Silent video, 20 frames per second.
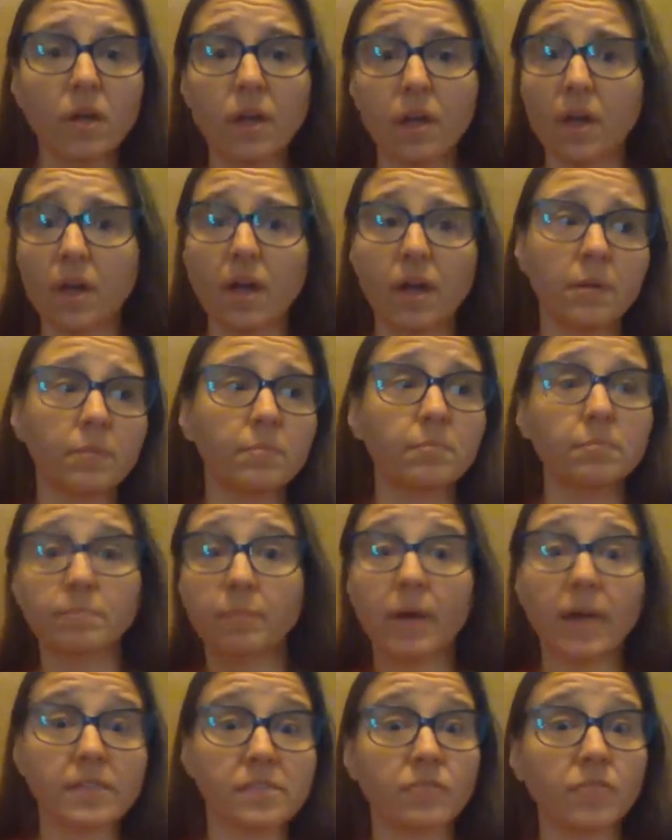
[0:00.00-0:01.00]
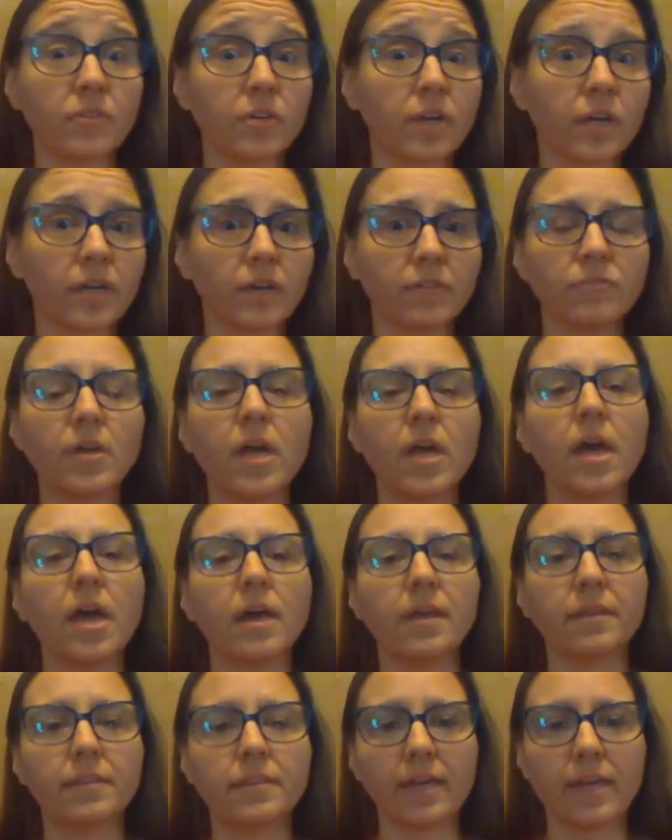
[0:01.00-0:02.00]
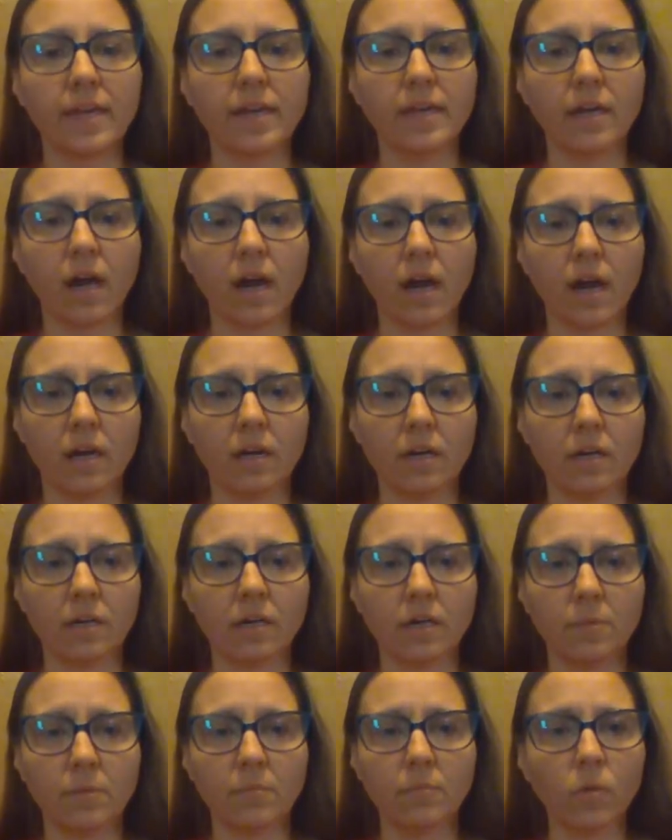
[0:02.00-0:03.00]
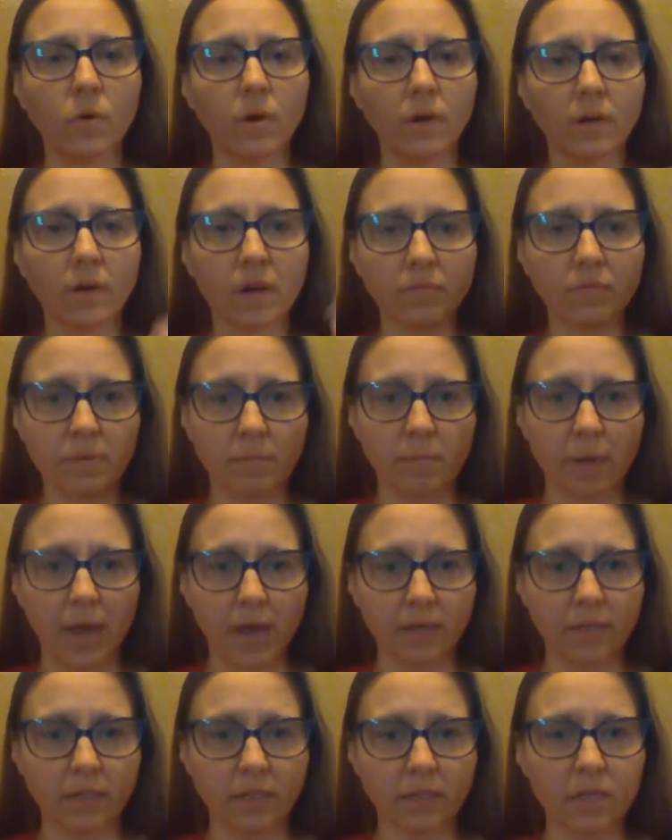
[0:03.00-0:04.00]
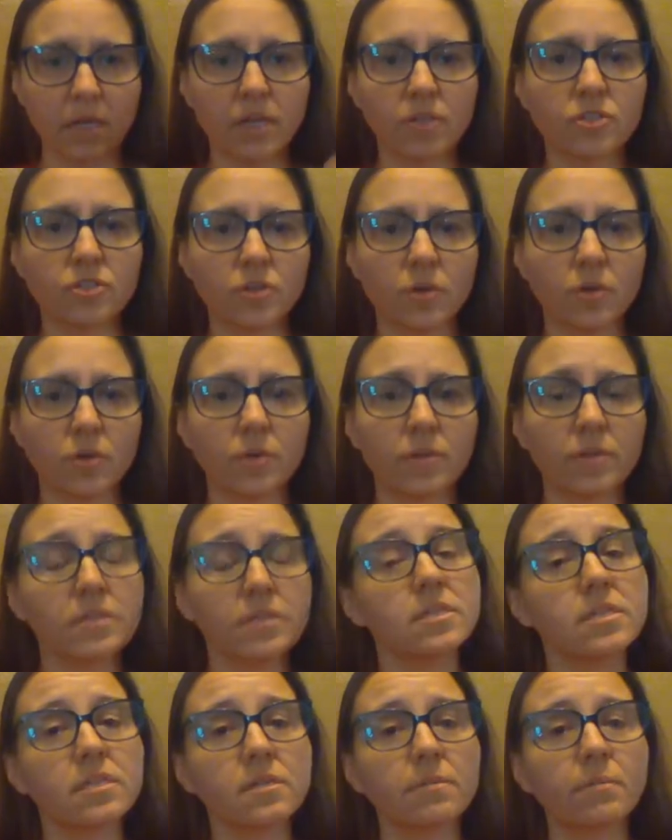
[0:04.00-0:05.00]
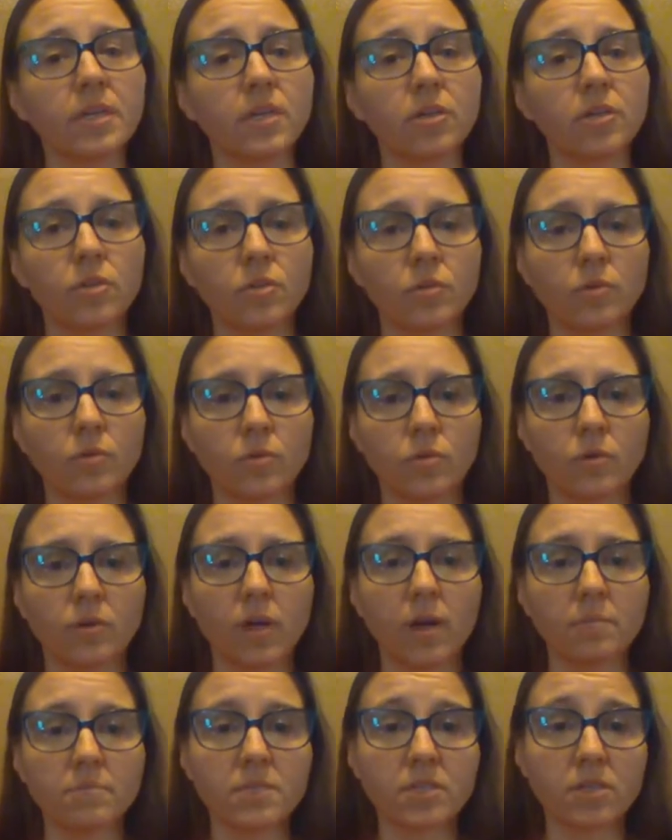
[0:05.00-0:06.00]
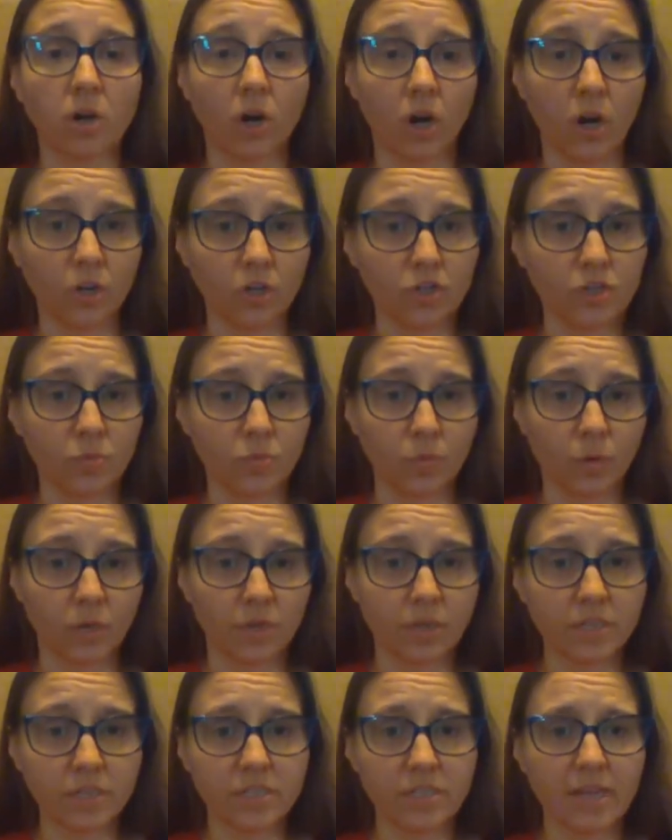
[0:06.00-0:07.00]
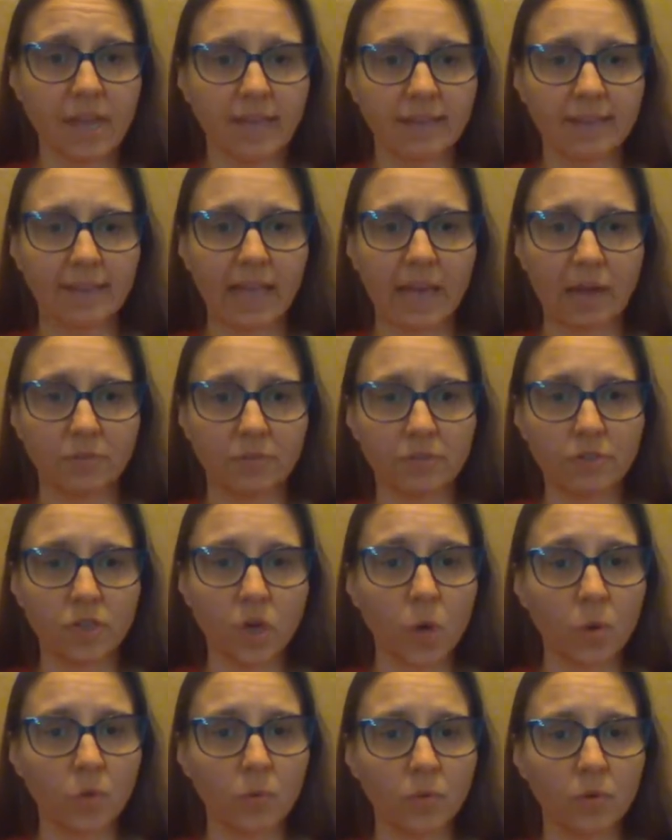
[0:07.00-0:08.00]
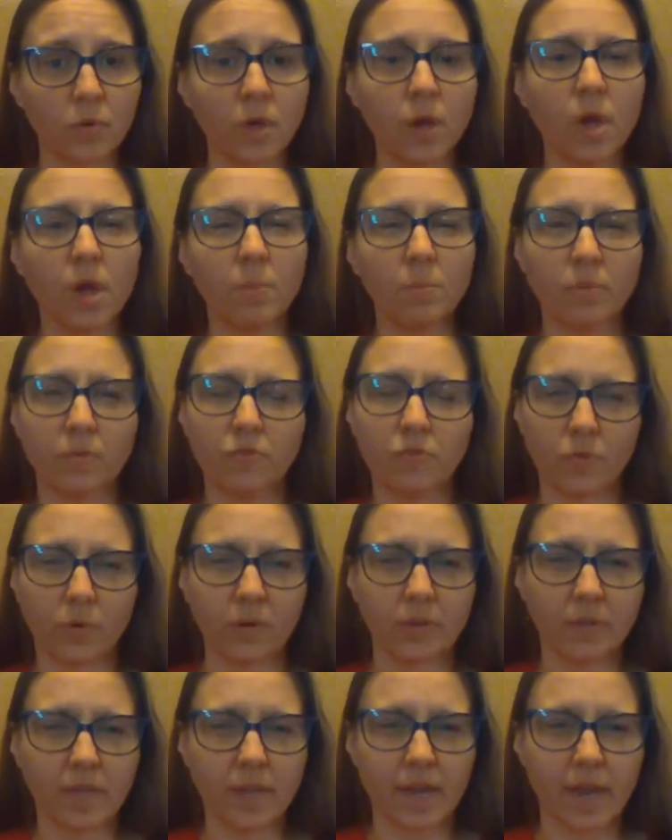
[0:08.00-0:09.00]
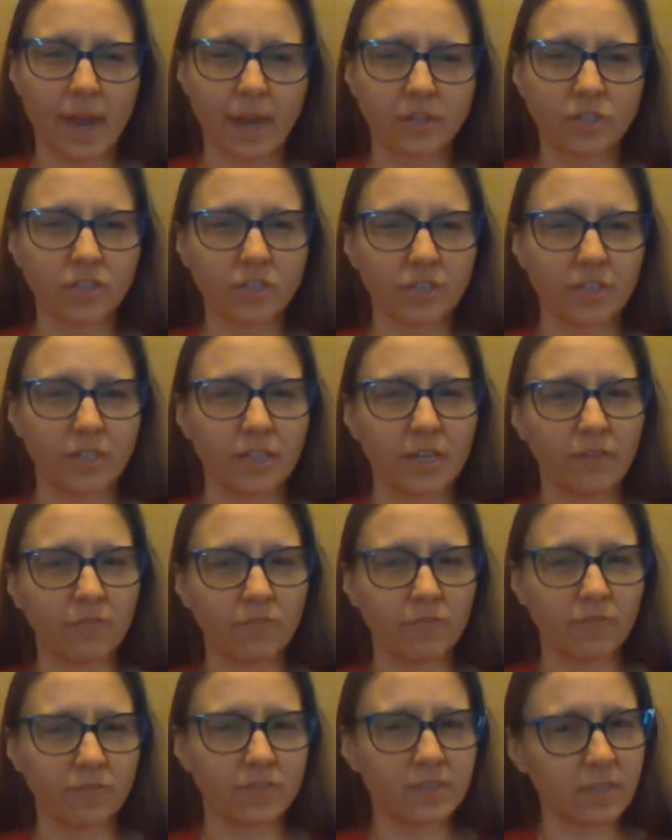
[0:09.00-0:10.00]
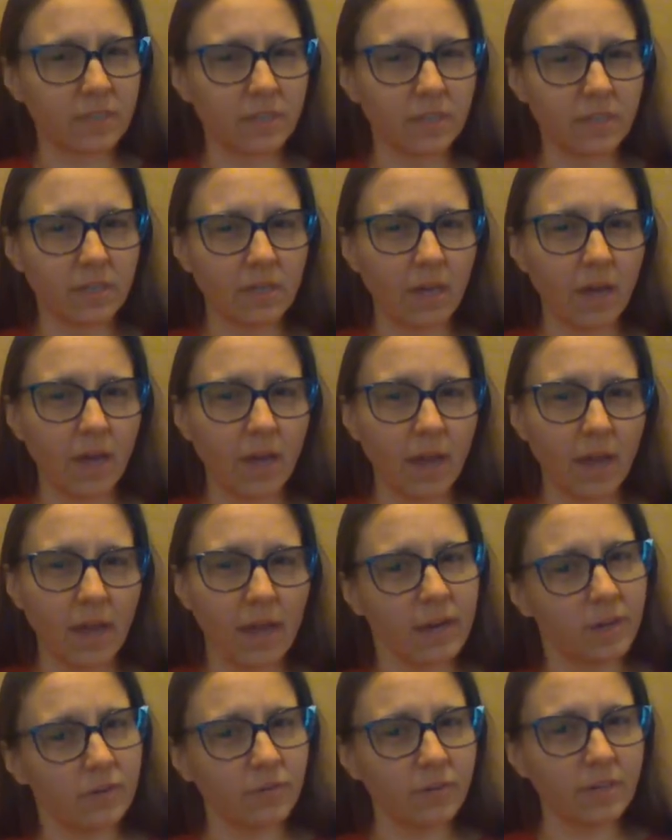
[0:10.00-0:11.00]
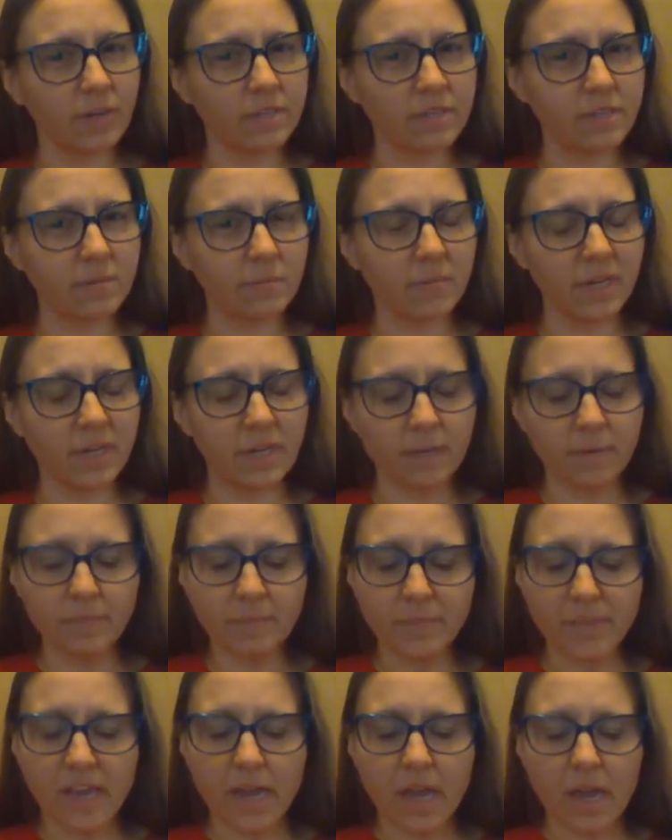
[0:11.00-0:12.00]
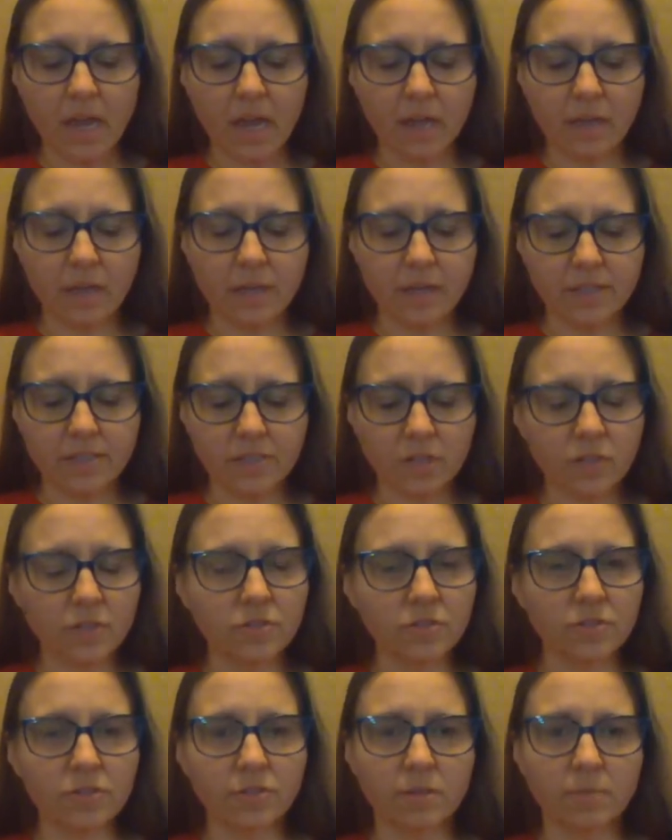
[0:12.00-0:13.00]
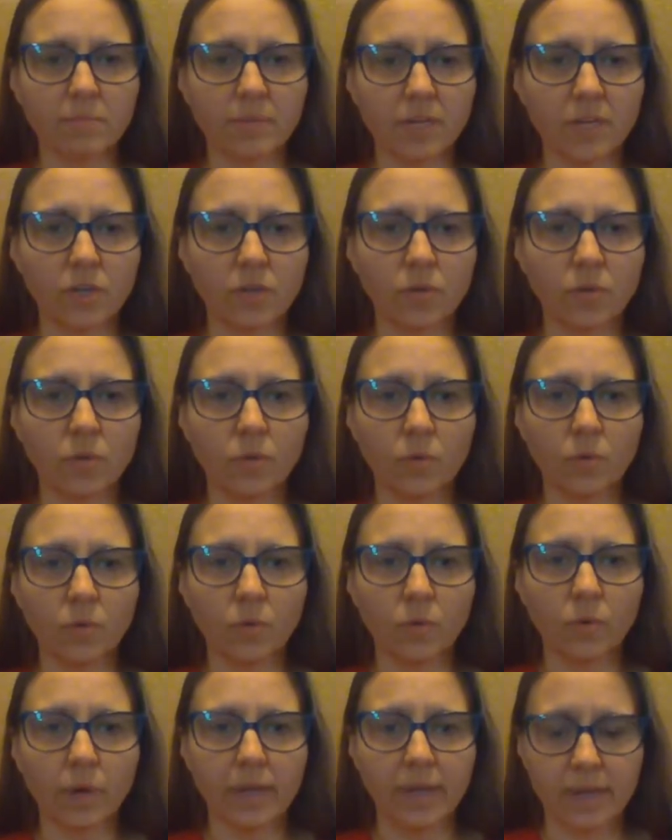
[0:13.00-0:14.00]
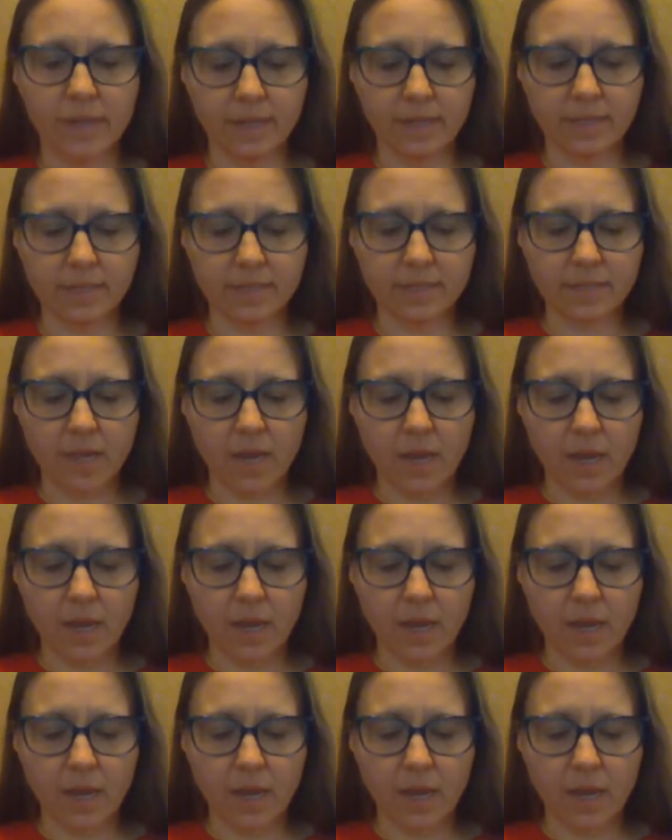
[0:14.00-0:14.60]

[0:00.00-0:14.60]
positive or negative, they are more of the mind. So this is somebody who comes to harsh words and loud tone before they actually get physically angry at somebody. It's also somebody who is,